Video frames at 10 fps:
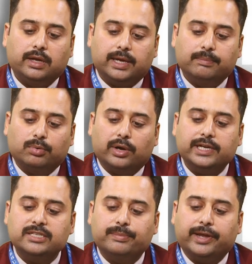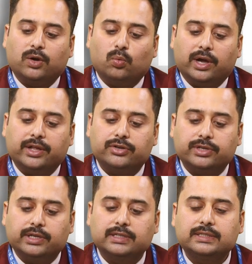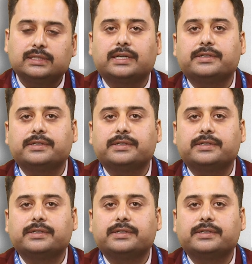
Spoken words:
Employees may acquire shares